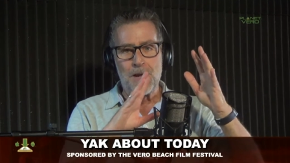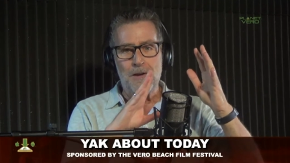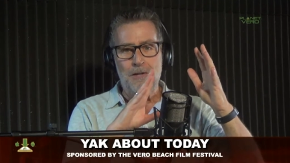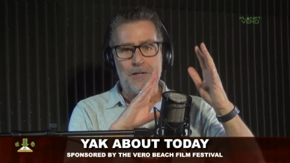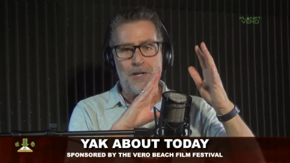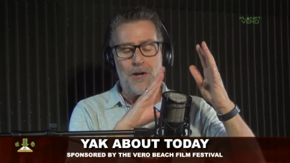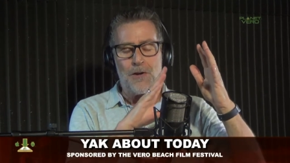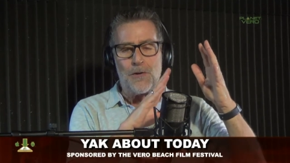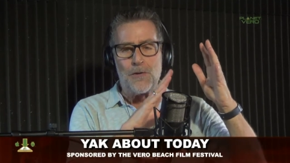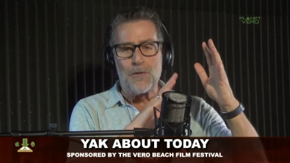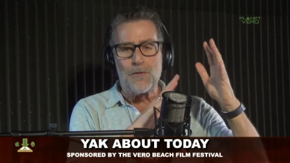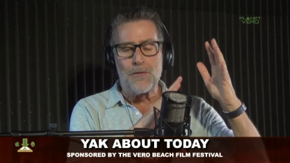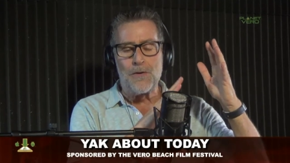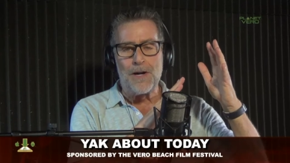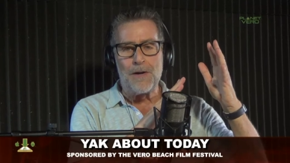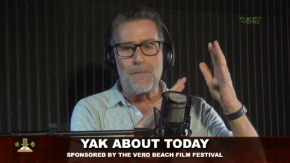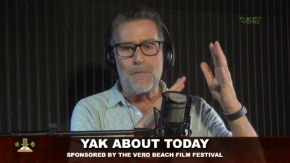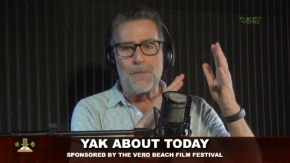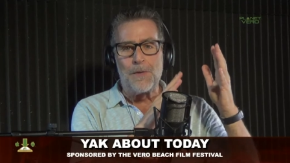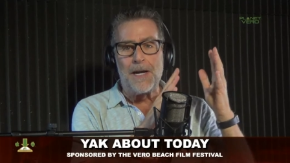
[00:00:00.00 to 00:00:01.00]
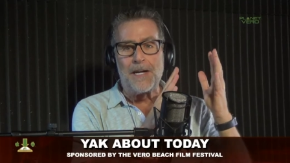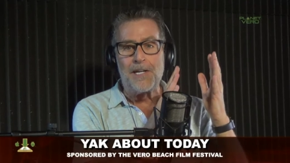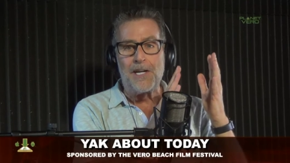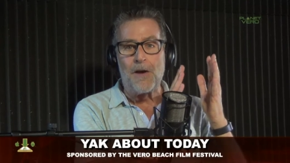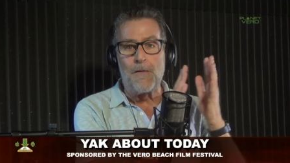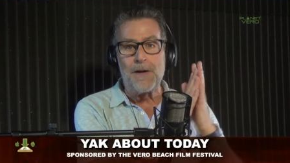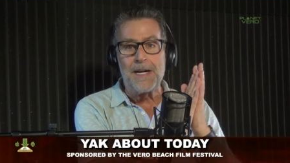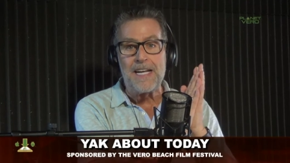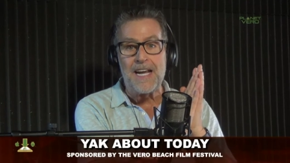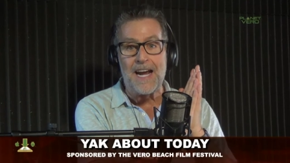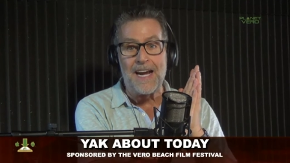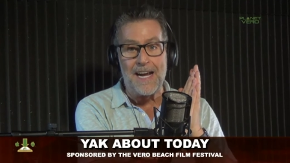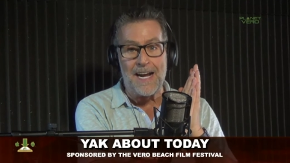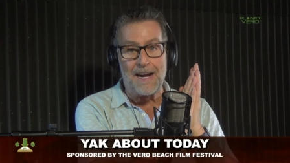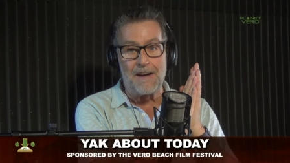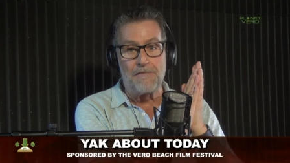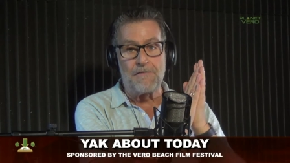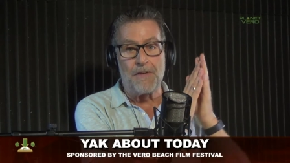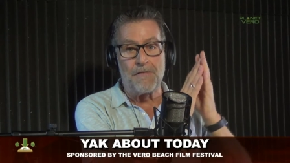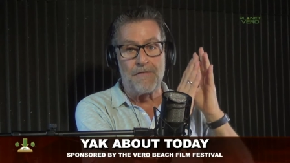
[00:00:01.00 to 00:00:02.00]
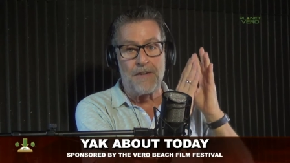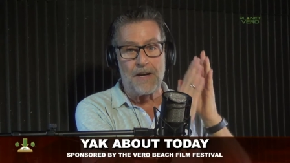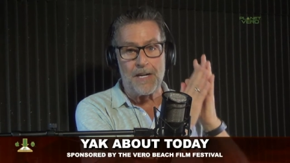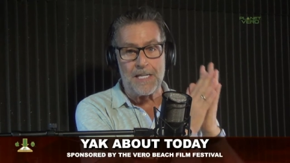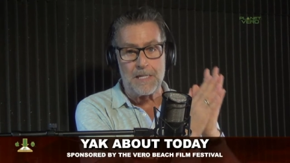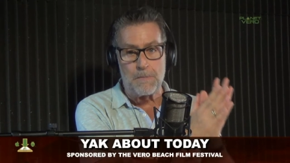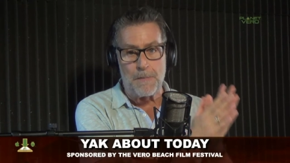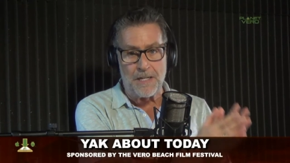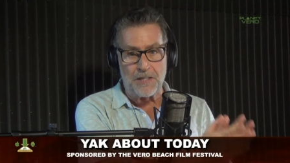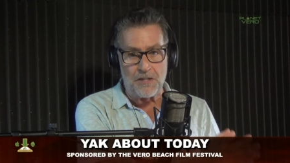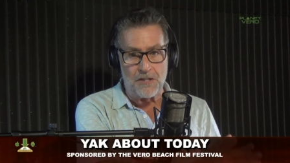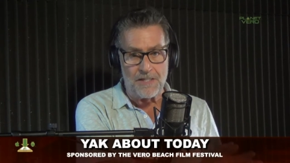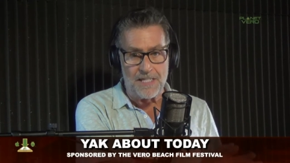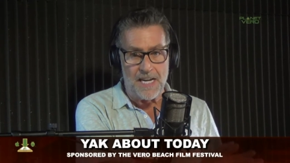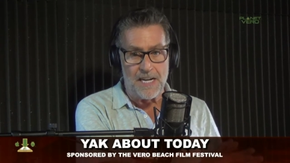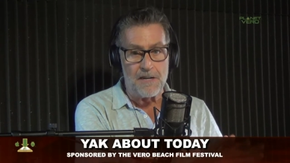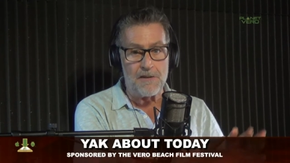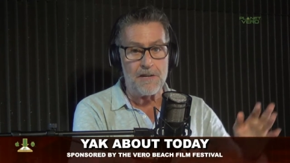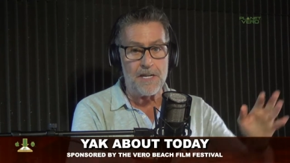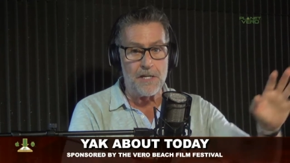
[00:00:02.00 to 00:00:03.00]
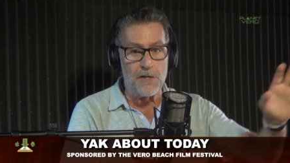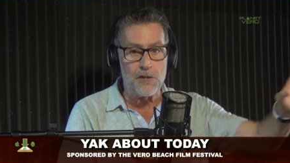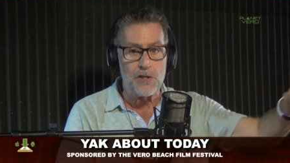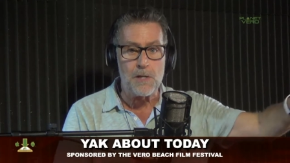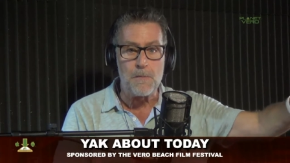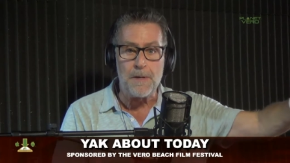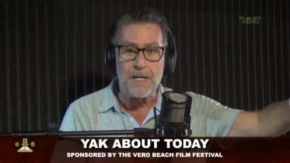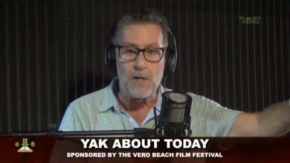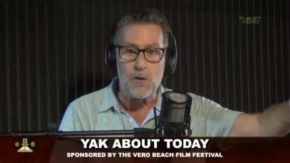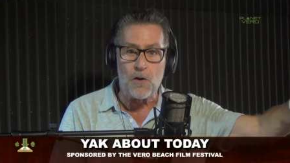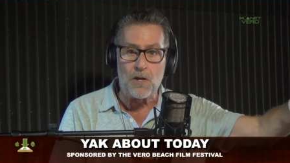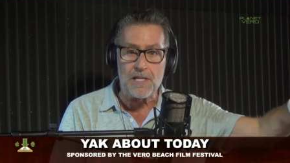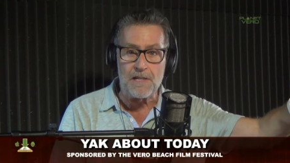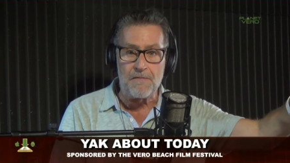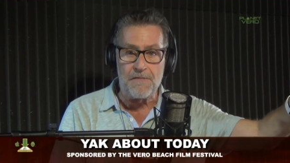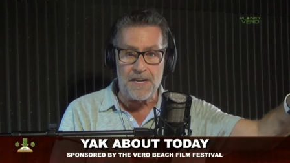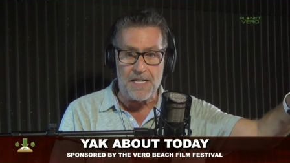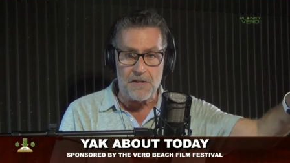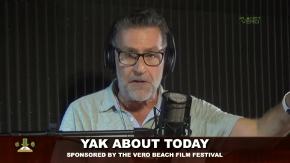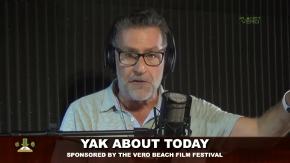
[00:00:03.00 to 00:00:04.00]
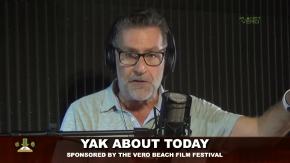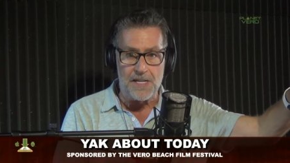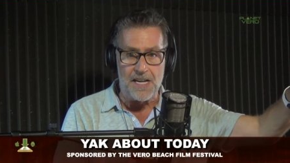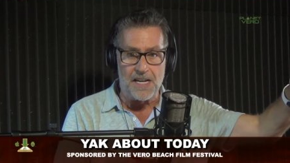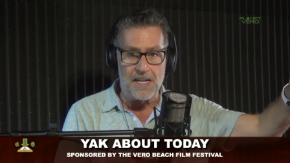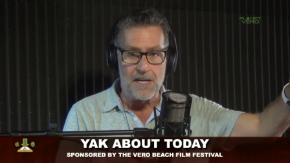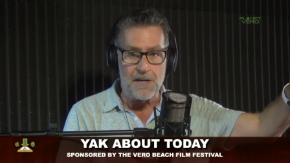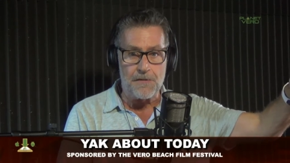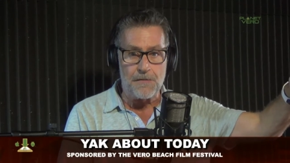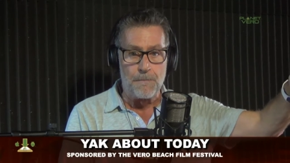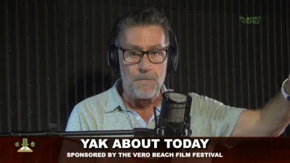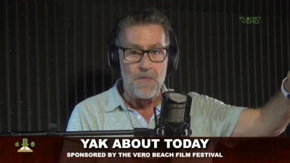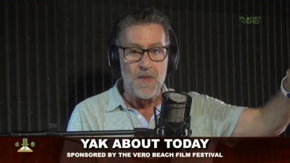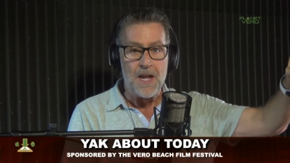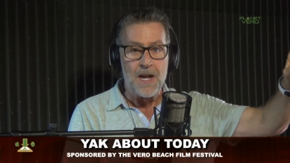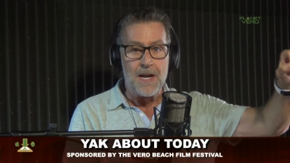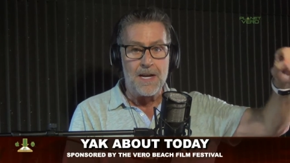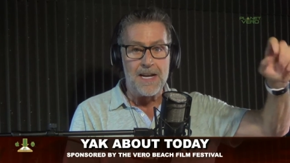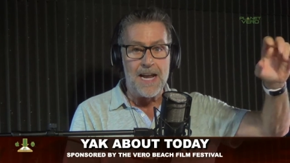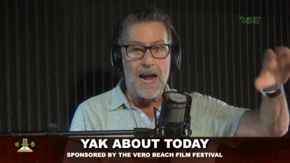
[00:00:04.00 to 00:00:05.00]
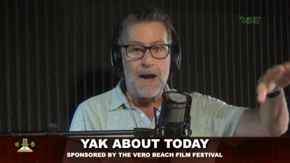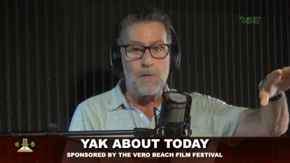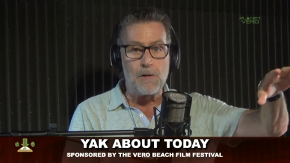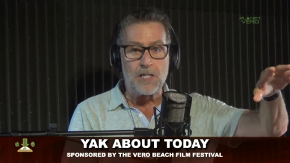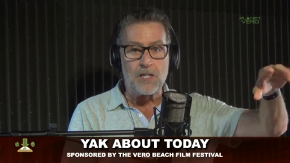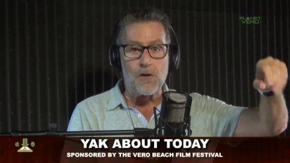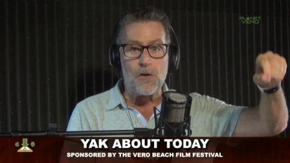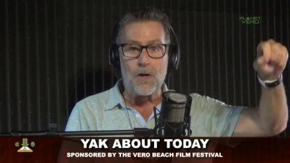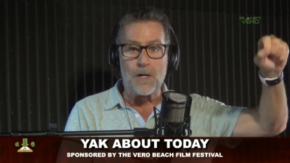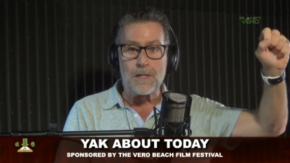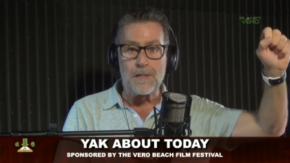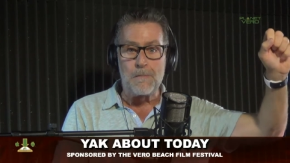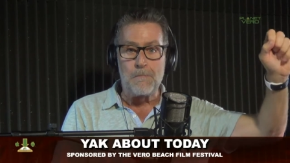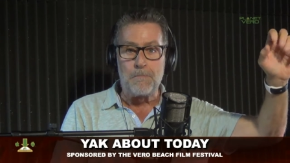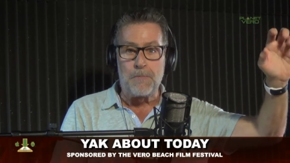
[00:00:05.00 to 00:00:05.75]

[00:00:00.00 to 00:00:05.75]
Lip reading: So we're going to have a very special dinner. It used to be called a Vintner dinner. Now it's called